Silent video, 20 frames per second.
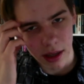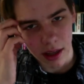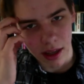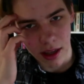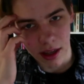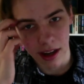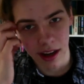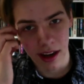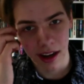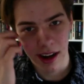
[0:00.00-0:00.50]

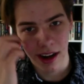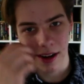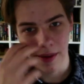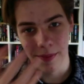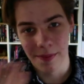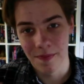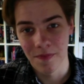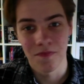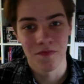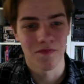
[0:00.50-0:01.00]
but
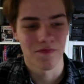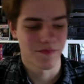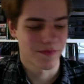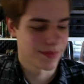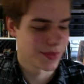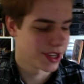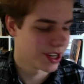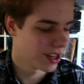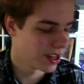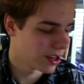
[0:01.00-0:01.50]

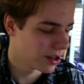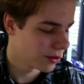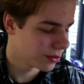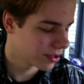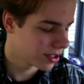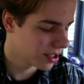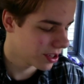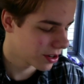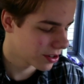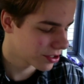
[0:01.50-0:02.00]
you know,
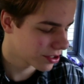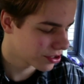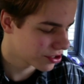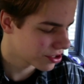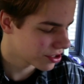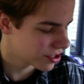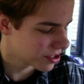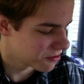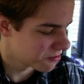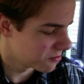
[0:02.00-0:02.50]
the others are
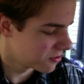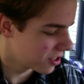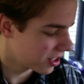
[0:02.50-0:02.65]
just